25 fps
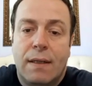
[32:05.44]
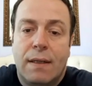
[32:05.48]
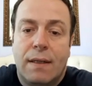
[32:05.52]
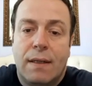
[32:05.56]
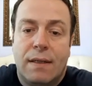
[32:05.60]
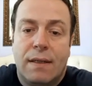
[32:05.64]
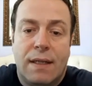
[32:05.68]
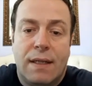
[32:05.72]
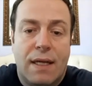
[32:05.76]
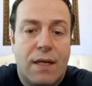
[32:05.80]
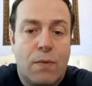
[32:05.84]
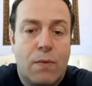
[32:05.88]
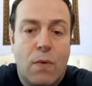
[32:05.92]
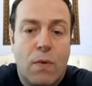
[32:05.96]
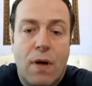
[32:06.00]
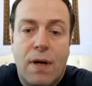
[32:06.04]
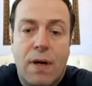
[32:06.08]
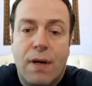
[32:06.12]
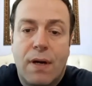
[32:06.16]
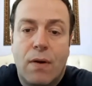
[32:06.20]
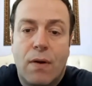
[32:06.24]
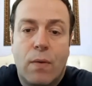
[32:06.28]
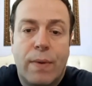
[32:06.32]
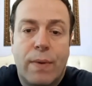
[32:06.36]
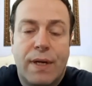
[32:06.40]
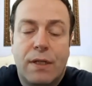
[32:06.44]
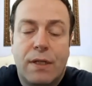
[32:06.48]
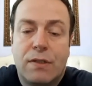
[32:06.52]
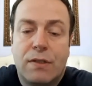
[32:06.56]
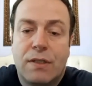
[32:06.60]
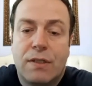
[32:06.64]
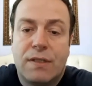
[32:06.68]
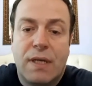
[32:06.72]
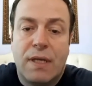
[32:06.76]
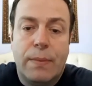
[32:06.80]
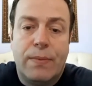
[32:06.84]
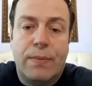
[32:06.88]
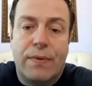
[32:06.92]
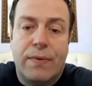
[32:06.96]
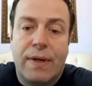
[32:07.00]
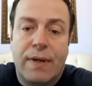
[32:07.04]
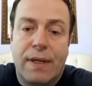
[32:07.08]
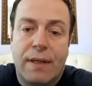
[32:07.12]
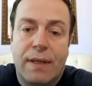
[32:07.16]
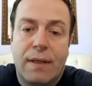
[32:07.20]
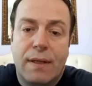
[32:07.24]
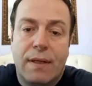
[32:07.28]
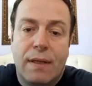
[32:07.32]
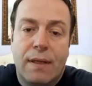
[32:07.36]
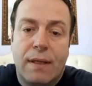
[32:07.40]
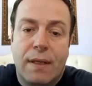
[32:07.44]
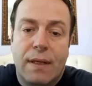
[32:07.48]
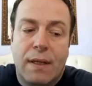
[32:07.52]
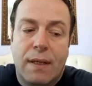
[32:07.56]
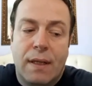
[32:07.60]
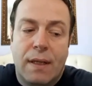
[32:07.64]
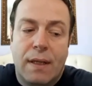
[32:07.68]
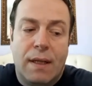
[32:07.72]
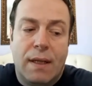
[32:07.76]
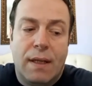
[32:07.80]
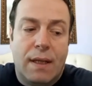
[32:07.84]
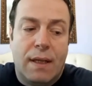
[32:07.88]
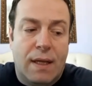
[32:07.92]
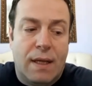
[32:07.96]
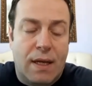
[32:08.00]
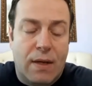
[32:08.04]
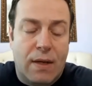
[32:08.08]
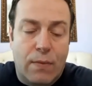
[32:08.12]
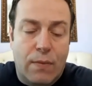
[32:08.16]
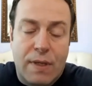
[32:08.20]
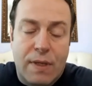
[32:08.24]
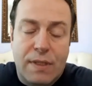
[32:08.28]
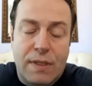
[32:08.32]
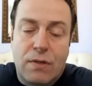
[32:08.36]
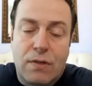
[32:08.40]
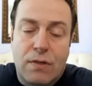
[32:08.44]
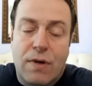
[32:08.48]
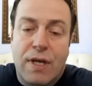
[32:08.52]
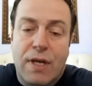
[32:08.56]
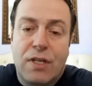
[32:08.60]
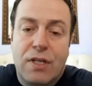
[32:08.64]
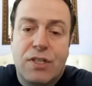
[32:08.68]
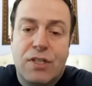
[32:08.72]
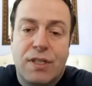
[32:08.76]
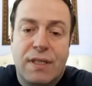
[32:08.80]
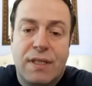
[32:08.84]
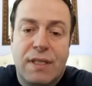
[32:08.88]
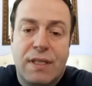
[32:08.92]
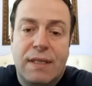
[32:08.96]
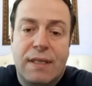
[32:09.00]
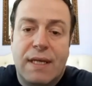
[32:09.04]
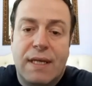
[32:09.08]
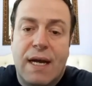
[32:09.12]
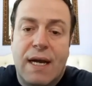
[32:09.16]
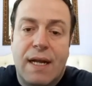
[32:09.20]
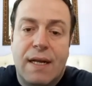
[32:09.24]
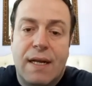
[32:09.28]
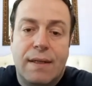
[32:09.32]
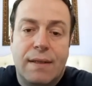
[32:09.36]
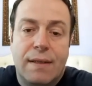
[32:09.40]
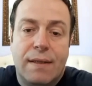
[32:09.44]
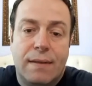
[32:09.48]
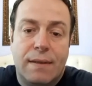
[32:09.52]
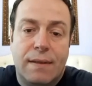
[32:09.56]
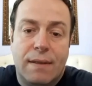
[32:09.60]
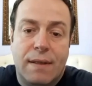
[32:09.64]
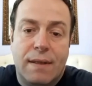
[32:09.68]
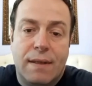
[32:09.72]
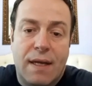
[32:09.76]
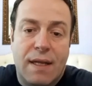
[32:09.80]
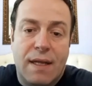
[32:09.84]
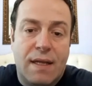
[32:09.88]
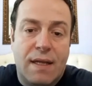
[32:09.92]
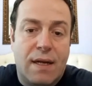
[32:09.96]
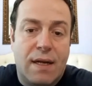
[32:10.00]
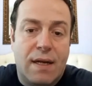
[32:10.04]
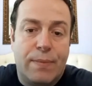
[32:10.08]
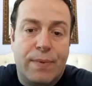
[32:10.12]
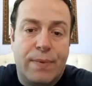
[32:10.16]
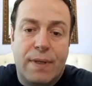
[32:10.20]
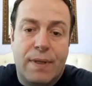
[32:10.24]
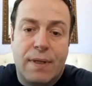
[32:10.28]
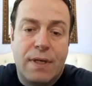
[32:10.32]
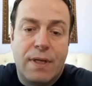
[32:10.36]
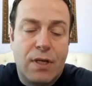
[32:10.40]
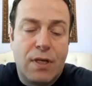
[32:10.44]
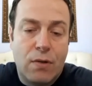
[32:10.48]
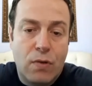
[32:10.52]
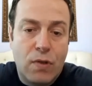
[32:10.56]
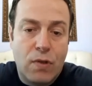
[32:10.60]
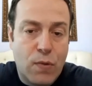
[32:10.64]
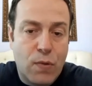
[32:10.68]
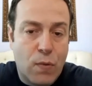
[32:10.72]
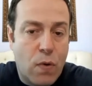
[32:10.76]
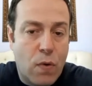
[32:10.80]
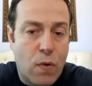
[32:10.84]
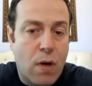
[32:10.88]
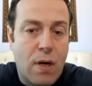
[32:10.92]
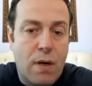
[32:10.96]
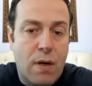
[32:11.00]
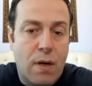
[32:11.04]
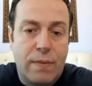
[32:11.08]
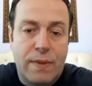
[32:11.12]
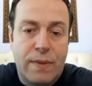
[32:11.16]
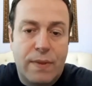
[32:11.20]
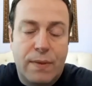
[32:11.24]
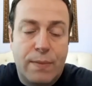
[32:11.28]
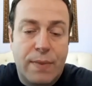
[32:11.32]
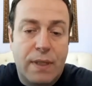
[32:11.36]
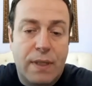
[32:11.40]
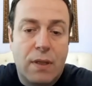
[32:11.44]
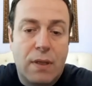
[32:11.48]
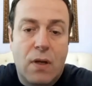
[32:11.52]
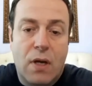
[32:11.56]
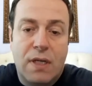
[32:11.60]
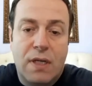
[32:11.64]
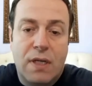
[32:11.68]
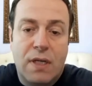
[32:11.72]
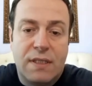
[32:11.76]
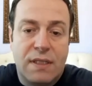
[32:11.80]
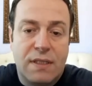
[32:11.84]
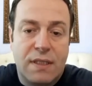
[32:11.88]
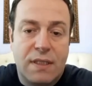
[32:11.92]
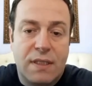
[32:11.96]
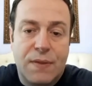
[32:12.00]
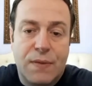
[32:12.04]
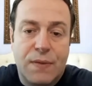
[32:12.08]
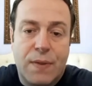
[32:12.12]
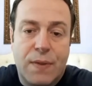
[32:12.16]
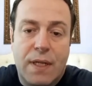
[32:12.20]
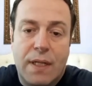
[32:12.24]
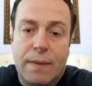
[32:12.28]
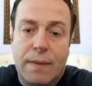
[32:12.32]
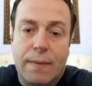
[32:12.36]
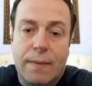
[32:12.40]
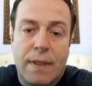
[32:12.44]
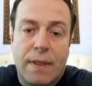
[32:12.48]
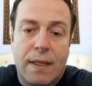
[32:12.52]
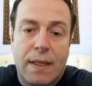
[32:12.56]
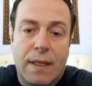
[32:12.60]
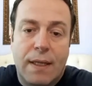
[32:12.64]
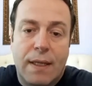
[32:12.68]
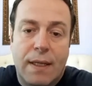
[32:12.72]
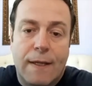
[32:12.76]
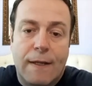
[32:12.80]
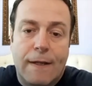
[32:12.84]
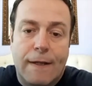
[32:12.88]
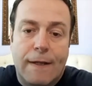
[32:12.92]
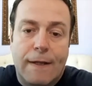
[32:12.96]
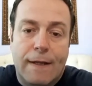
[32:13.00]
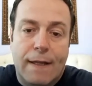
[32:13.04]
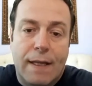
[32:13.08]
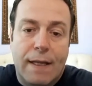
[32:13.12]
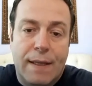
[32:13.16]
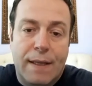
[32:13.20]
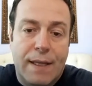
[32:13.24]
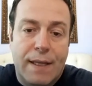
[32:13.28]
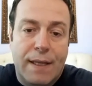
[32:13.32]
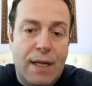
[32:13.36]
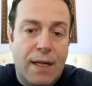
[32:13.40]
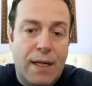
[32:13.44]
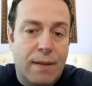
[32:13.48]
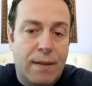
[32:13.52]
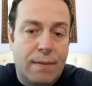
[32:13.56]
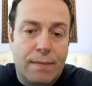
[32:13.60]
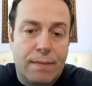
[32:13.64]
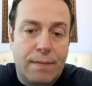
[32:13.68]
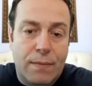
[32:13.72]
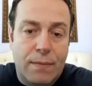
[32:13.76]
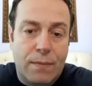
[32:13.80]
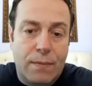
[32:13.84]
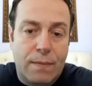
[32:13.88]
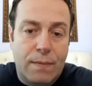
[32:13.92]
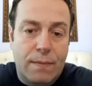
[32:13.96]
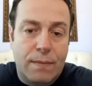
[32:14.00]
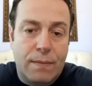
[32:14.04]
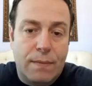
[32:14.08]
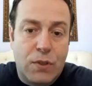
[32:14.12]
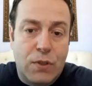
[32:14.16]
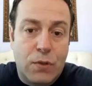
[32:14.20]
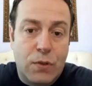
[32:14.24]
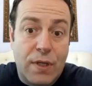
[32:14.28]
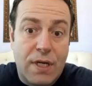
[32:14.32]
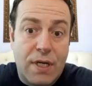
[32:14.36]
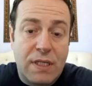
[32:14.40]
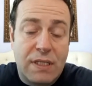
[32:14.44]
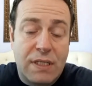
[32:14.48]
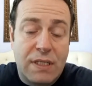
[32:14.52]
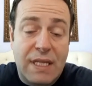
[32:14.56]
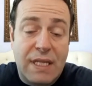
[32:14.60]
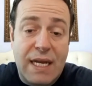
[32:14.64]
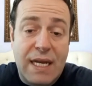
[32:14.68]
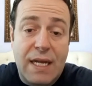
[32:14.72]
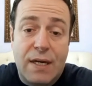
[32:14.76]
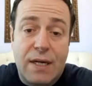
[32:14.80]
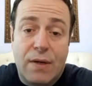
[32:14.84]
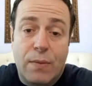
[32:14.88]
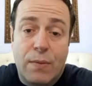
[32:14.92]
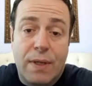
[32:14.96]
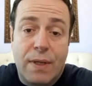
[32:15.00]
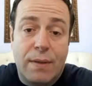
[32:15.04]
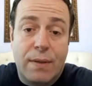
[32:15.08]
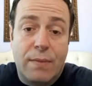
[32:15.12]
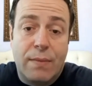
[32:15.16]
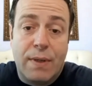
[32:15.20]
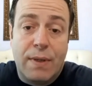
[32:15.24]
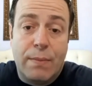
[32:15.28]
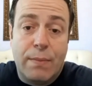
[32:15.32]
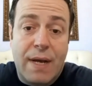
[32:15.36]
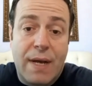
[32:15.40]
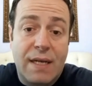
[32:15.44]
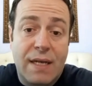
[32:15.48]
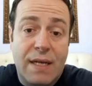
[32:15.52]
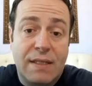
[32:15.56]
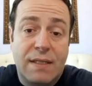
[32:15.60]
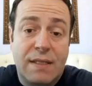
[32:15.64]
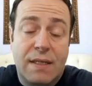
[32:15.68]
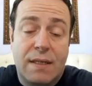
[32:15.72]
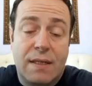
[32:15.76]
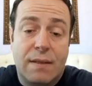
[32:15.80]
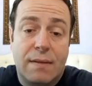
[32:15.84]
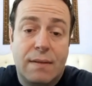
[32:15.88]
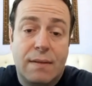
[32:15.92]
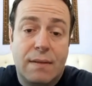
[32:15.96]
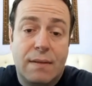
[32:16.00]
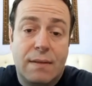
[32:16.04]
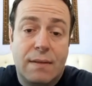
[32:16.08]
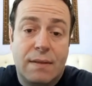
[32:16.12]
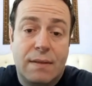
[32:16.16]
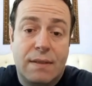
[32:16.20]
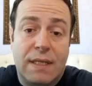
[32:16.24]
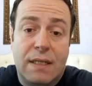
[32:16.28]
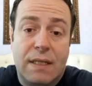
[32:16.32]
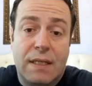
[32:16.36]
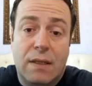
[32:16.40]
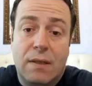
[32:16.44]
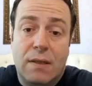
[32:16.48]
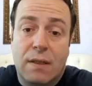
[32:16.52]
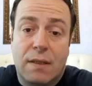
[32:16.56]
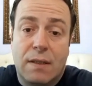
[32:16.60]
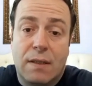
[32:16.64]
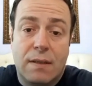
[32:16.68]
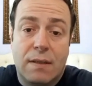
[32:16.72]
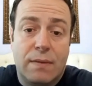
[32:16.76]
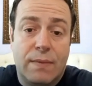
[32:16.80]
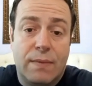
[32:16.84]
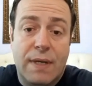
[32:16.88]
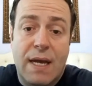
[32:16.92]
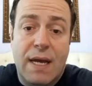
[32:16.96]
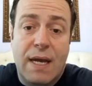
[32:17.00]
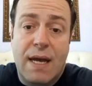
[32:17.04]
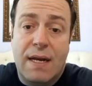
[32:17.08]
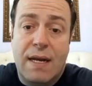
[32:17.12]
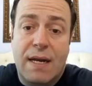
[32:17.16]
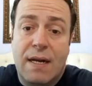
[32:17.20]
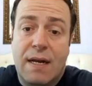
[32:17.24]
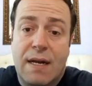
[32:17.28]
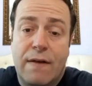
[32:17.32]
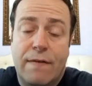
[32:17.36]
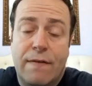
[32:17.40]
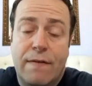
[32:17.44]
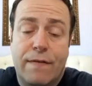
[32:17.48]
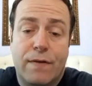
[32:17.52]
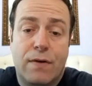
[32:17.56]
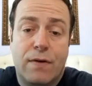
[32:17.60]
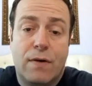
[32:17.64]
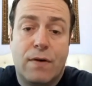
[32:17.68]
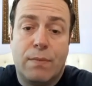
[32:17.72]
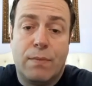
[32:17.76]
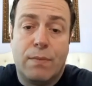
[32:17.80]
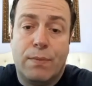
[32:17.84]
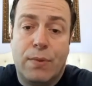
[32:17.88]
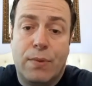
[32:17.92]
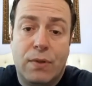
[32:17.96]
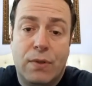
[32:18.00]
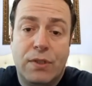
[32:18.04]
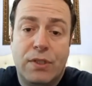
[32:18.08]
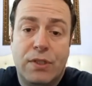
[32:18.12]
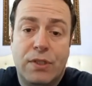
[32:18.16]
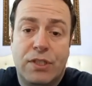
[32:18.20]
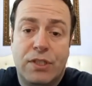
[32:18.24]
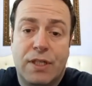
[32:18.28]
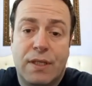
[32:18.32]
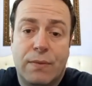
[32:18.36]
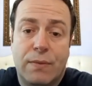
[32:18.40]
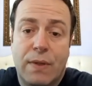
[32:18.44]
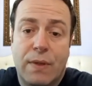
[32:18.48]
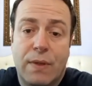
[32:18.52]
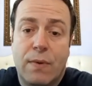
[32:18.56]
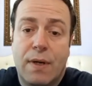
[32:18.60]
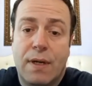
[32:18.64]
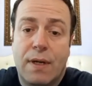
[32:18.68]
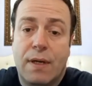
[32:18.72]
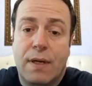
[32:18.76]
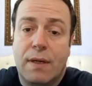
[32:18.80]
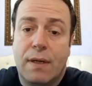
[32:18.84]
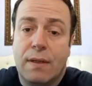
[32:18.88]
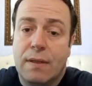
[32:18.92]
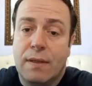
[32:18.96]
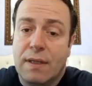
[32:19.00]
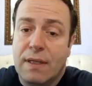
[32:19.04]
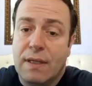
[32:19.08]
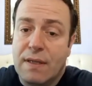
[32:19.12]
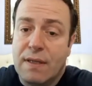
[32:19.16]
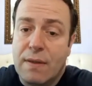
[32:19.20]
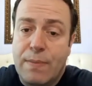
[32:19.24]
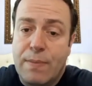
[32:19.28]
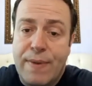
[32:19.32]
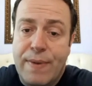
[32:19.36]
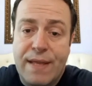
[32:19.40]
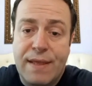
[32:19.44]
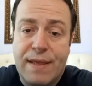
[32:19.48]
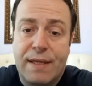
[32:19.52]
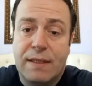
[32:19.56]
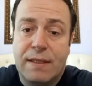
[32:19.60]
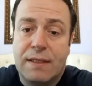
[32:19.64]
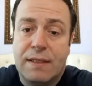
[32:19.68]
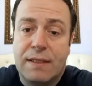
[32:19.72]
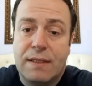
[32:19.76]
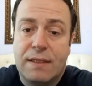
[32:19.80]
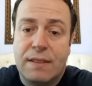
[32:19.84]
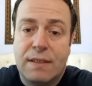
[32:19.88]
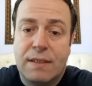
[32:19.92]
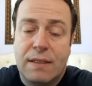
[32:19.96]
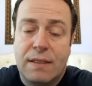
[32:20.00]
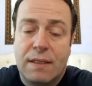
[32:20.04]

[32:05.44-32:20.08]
They didn't want nobody to separate. And once Croatia did that, they ended up in a huge war with big losses as well. And then 2 years later, when Bosnia said, look, we had enough of your bullshit. We want our independence.